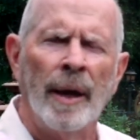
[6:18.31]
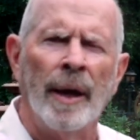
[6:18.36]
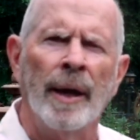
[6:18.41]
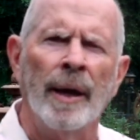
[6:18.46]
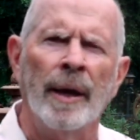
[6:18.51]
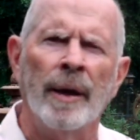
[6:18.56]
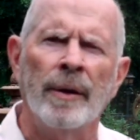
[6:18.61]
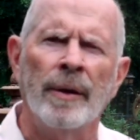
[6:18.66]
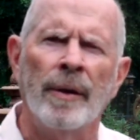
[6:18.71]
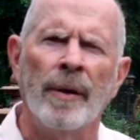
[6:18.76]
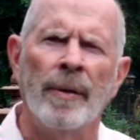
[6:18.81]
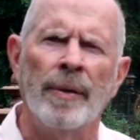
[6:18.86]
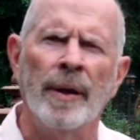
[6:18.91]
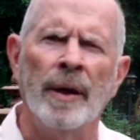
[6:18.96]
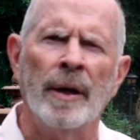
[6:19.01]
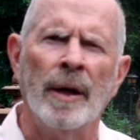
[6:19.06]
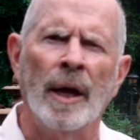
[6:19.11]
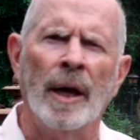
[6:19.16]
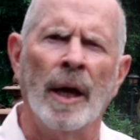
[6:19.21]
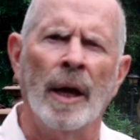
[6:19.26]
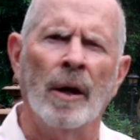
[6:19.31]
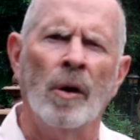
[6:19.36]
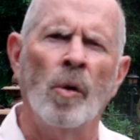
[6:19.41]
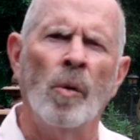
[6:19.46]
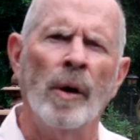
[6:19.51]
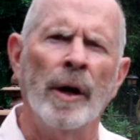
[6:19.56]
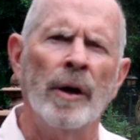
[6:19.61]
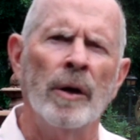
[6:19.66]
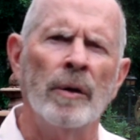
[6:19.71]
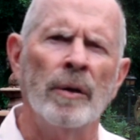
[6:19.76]
And then I
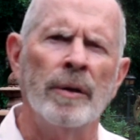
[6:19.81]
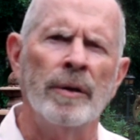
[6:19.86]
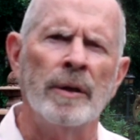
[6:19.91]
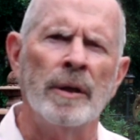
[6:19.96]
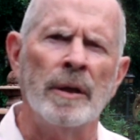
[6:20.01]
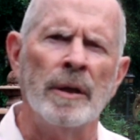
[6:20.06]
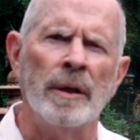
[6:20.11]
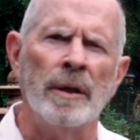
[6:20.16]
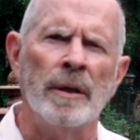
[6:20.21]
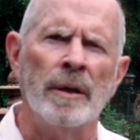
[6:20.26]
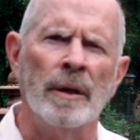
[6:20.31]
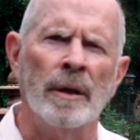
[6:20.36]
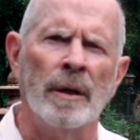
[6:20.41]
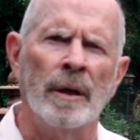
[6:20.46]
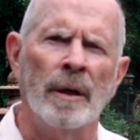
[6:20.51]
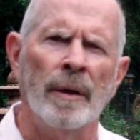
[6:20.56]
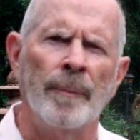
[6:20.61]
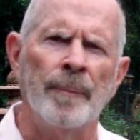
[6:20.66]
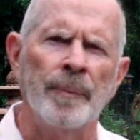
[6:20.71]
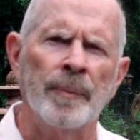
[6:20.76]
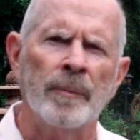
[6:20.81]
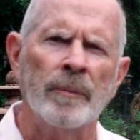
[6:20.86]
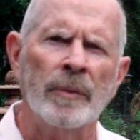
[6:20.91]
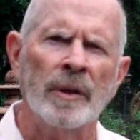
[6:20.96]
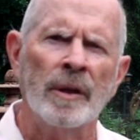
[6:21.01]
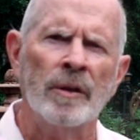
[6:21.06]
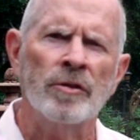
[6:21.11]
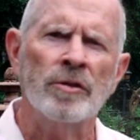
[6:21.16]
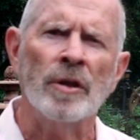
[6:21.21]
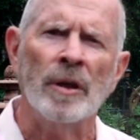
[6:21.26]
acquired the um,
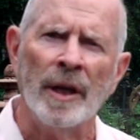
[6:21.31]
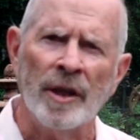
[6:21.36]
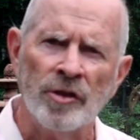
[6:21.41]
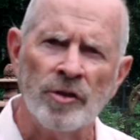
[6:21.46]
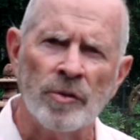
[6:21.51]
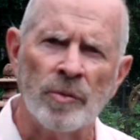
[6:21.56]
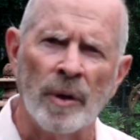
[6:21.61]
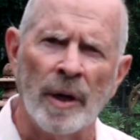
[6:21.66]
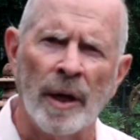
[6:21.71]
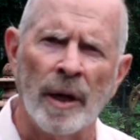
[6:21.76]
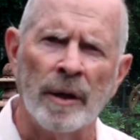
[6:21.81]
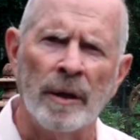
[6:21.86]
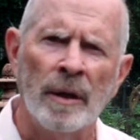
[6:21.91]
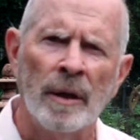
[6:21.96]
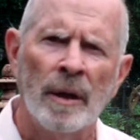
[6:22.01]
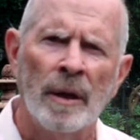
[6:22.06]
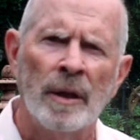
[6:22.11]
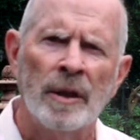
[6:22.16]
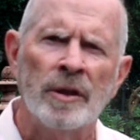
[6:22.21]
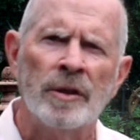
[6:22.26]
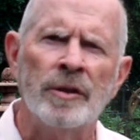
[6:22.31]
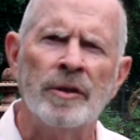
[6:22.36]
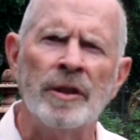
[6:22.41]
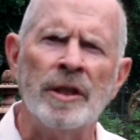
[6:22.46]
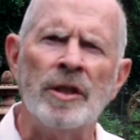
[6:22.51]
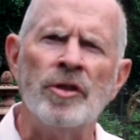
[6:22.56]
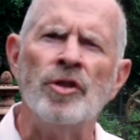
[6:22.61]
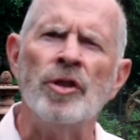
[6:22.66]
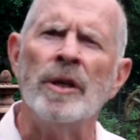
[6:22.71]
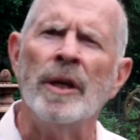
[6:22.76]
Celestron
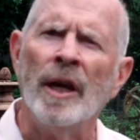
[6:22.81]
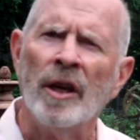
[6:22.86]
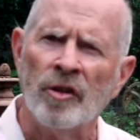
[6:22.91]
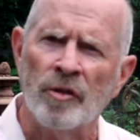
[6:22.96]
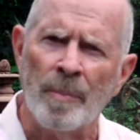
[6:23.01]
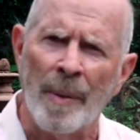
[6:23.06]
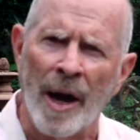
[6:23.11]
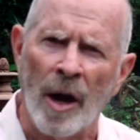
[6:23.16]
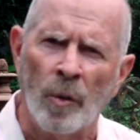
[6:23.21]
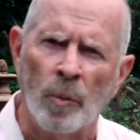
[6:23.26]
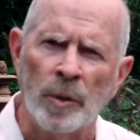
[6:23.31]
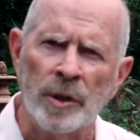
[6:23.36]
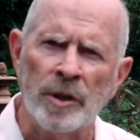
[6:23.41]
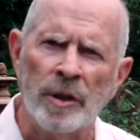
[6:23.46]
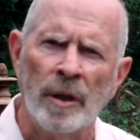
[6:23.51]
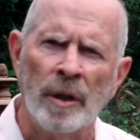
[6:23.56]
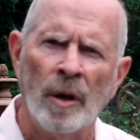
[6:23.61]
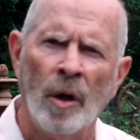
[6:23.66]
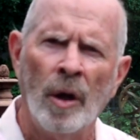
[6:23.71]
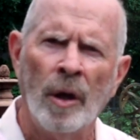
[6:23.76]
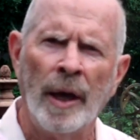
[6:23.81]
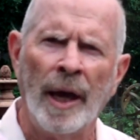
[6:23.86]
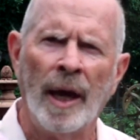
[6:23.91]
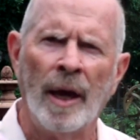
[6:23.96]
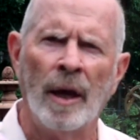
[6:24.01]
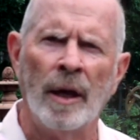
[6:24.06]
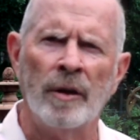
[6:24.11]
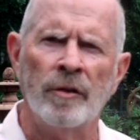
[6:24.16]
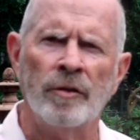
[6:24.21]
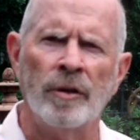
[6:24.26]
CGX mount, which
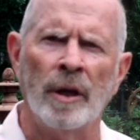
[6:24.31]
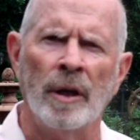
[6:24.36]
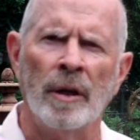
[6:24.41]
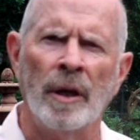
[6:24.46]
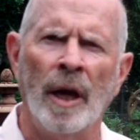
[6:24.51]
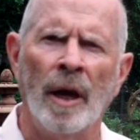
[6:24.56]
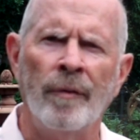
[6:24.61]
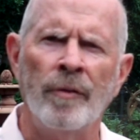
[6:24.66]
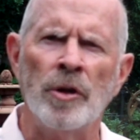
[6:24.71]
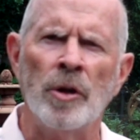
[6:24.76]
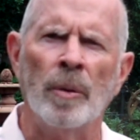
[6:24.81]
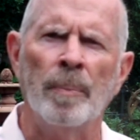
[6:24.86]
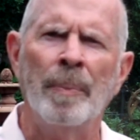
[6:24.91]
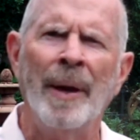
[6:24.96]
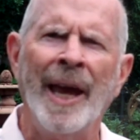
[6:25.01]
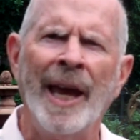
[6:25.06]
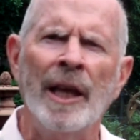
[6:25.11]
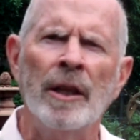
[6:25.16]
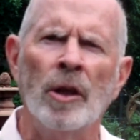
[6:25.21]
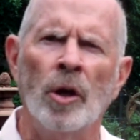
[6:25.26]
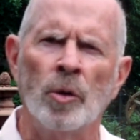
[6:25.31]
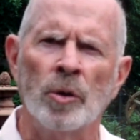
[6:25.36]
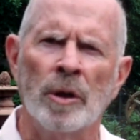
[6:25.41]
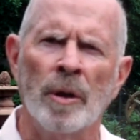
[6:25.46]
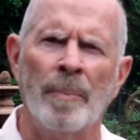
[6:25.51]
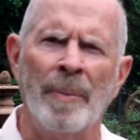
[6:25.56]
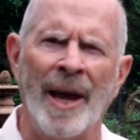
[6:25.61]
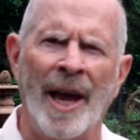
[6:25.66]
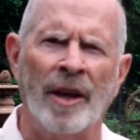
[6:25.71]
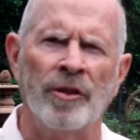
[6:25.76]
has a heavier payload
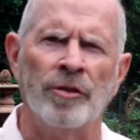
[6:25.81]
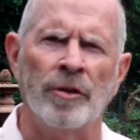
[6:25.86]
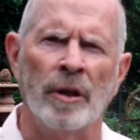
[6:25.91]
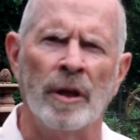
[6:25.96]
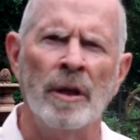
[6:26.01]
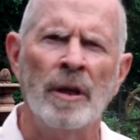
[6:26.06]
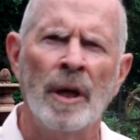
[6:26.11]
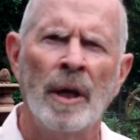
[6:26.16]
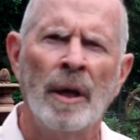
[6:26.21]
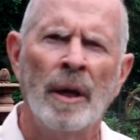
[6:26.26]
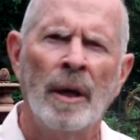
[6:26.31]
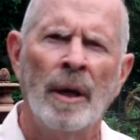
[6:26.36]
capacity.